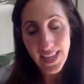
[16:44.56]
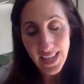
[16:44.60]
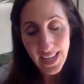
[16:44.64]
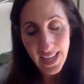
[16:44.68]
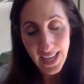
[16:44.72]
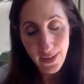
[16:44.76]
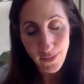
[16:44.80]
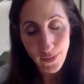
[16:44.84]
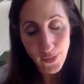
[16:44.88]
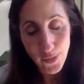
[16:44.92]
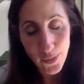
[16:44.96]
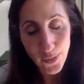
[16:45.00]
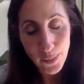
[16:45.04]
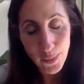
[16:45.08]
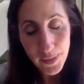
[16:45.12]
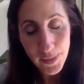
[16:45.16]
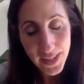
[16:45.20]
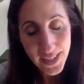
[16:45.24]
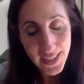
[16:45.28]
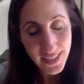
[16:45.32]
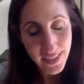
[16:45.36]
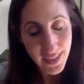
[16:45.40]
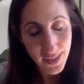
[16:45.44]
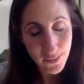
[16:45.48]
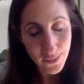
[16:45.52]
if you're
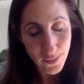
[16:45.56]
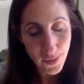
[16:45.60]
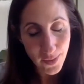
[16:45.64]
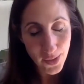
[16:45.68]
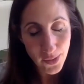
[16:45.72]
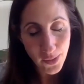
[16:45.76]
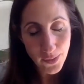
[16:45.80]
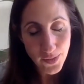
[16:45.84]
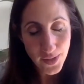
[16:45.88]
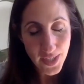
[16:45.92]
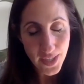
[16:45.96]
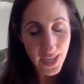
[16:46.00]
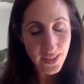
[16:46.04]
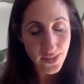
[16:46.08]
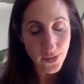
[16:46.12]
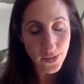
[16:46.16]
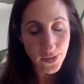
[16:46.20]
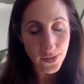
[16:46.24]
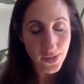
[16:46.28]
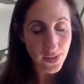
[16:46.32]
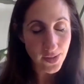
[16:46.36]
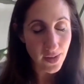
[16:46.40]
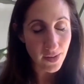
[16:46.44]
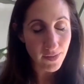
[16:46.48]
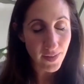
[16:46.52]
planning on running those ads
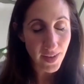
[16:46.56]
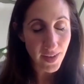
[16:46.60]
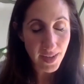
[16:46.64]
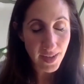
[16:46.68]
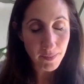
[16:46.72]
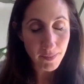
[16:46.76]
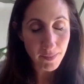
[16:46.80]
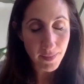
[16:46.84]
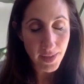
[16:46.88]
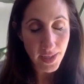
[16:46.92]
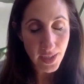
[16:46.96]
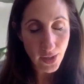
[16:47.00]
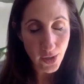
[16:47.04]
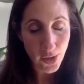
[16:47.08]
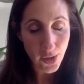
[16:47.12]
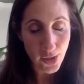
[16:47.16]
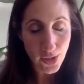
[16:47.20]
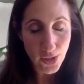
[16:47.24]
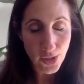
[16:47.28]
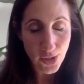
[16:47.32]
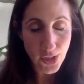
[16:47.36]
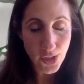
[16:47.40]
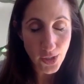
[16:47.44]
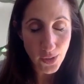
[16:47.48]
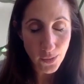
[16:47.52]
yourself. I'm
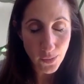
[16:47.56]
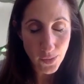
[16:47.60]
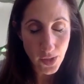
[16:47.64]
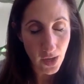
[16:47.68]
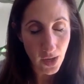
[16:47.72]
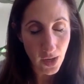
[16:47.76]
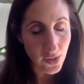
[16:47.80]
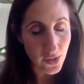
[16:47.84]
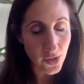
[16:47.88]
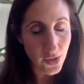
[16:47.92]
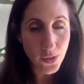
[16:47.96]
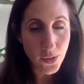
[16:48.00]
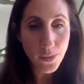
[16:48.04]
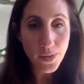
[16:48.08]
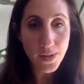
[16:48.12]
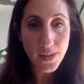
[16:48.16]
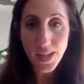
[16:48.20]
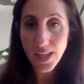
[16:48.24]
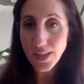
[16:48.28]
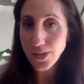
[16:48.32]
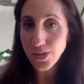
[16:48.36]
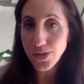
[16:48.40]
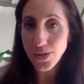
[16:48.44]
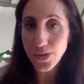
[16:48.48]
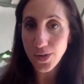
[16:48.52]
encouraging you not to,
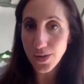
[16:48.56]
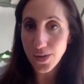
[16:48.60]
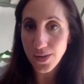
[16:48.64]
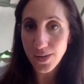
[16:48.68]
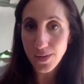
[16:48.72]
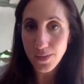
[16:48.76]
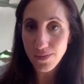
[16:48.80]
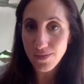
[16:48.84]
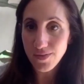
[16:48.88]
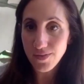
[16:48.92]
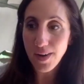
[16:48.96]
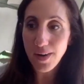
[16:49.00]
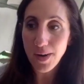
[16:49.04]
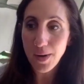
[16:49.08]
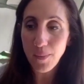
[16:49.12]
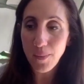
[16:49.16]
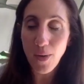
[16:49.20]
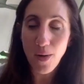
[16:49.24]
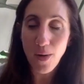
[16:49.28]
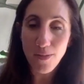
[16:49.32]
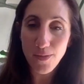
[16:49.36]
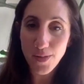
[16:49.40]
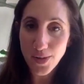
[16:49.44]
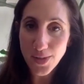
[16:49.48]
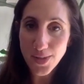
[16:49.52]
unless you're very
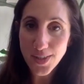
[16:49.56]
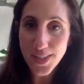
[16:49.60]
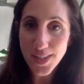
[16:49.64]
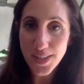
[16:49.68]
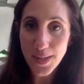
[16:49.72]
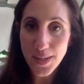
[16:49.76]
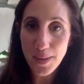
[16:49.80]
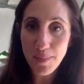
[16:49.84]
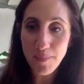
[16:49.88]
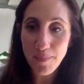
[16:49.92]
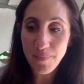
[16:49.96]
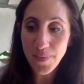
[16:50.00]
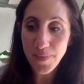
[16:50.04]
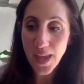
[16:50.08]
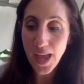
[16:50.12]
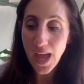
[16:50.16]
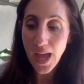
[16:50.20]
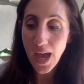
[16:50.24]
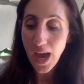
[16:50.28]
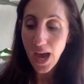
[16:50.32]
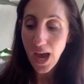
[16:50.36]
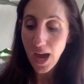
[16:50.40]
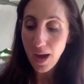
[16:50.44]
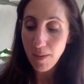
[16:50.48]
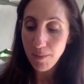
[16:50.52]
well versed in them.
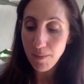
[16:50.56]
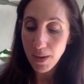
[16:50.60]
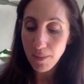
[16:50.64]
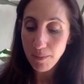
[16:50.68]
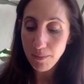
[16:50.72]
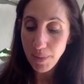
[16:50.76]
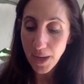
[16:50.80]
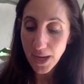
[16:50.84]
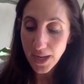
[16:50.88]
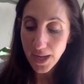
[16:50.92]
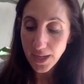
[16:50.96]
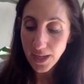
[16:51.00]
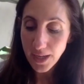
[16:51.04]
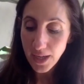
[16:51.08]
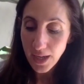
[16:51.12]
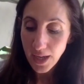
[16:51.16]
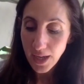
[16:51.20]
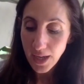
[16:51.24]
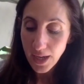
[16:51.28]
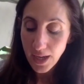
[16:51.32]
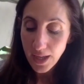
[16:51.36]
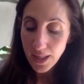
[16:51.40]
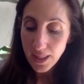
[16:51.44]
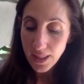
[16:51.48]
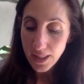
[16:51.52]
But
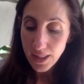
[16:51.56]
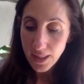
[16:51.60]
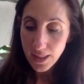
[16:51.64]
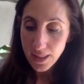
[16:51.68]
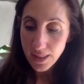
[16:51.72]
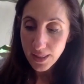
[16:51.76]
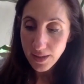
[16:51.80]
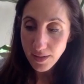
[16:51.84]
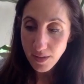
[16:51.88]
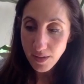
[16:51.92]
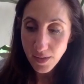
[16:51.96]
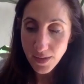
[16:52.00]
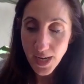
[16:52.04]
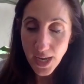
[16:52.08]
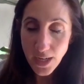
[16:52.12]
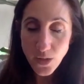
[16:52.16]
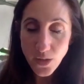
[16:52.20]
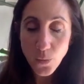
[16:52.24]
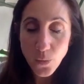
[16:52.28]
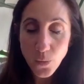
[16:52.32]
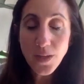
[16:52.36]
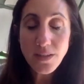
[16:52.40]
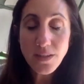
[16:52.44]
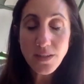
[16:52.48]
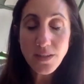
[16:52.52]
to next
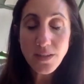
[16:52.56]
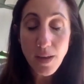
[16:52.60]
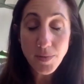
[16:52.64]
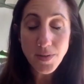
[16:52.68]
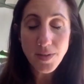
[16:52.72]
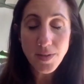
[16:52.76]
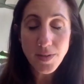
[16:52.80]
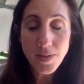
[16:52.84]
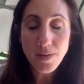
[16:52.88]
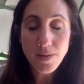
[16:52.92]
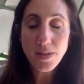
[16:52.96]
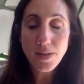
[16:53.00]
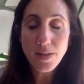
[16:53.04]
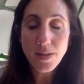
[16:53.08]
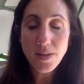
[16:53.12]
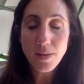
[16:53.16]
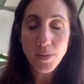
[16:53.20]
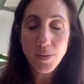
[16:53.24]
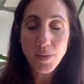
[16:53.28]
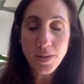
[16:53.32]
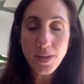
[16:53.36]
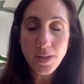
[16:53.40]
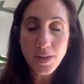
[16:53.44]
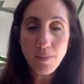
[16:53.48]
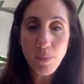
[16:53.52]
week's episode is going to be
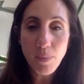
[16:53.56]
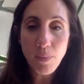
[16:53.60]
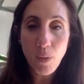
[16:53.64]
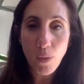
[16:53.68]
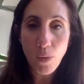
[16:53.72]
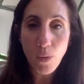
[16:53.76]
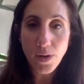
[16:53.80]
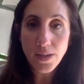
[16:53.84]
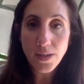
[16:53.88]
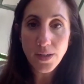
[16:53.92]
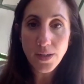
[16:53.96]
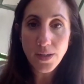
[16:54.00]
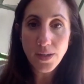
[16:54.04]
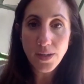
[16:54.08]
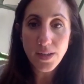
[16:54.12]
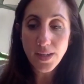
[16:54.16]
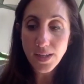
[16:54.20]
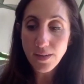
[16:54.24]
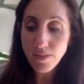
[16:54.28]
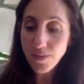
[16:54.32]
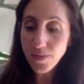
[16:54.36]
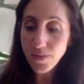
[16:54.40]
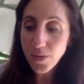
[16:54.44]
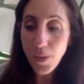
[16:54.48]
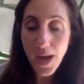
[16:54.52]
really important,
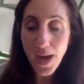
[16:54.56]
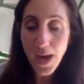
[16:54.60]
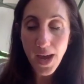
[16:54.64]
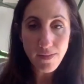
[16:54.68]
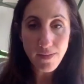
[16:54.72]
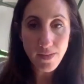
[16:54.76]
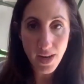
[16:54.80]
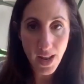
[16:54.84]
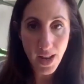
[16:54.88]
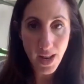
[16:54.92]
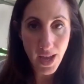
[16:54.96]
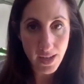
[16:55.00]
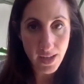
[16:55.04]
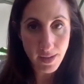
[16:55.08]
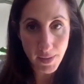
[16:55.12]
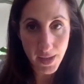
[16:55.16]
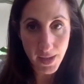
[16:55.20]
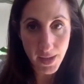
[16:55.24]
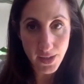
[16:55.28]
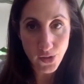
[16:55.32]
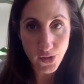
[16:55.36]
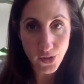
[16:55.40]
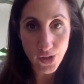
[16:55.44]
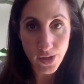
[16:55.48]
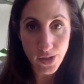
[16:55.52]
even if you have an ad
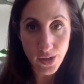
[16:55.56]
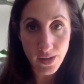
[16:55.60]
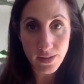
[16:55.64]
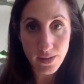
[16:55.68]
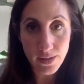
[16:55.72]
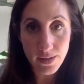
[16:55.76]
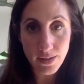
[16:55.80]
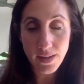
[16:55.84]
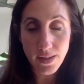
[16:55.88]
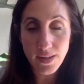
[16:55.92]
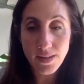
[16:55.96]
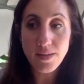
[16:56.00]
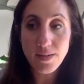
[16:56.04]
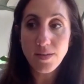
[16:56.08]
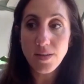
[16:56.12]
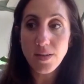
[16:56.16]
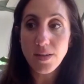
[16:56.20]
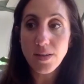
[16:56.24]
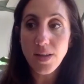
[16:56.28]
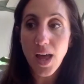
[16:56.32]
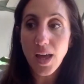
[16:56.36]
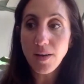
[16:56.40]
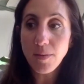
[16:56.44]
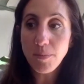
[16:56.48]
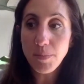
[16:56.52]
manager, because there's a
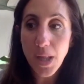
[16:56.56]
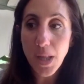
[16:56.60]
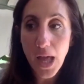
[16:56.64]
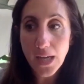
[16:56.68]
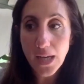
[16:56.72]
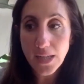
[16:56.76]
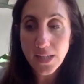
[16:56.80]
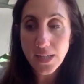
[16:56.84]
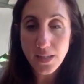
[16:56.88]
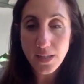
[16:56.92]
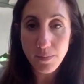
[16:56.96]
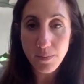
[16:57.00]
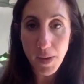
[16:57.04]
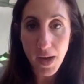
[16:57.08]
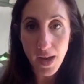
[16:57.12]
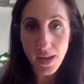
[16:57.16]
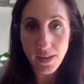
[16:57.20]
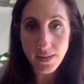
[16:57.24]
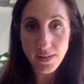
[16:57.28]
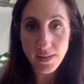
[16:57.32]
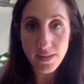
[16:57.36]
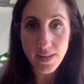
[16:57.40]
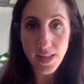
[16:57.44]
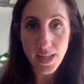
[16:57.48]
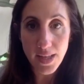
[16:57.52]
lot of blind
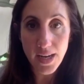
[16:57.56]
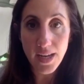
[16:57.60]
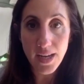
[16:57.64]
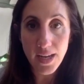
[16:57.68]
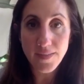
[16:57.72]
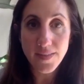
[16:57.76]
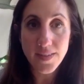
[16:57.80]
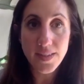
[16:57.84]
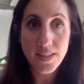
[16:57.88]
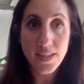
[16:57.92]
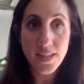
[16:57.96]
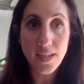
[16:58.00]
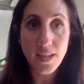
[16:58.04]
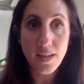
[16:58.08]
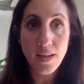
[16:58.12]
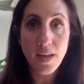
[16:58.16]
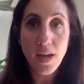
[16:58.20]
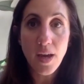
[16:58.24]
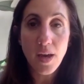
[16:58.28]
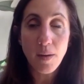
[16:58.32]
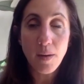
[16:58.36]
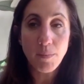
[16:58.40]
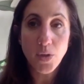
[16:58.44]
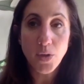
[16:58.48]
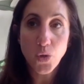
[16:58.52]
spots that I've seen
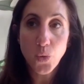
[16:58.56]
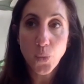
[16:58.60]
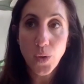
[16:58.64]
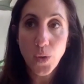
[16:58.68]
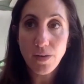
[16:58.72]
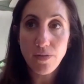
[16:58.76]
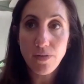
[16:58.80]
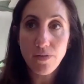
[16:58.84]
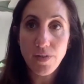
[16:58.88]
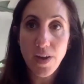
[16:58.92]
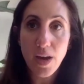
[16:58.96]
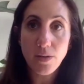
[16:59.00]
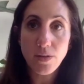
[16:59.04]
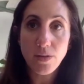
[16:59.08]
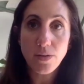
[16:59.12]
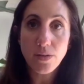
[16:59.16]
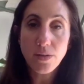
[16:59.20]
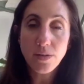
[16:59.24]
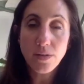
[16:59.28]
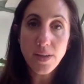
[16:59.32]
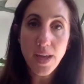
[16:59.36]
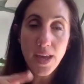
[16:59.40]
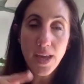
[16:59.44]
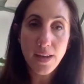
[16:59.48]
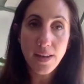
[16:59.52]
between founders
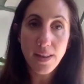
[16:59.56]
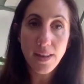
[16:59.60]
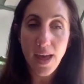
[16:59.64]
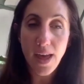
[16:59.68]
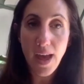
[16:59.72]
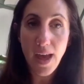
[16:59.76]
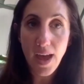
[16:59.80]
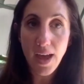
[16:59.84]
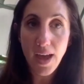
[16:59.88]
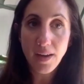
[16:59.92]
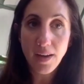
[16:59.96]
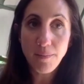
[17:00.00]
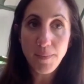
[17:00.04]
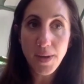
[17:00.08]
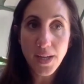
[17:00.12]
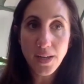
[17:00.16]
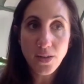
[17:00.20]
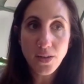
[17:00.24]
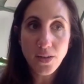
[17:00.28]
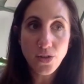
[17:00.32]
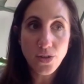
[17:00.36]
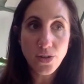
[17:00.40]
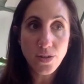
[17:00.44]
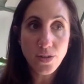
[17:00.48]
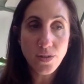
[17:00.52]
and ad
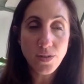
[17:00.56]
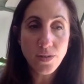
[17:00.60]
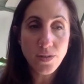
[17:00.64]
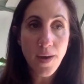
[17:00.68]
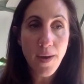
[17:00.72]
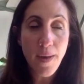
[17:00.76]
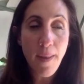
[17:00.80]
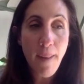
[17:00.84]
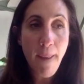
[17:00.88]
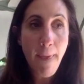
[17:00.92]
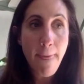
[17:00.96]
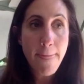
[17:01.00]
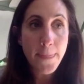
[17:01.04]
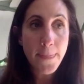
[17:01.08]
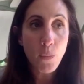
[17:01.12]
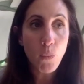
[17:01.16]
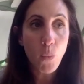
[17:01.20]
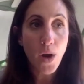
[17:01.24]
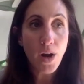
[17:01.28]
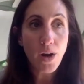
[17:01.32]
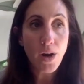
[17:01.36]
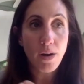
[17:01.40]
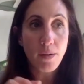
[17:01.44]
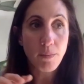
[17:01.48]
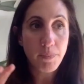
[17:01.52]
managers,
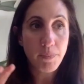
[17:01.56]
where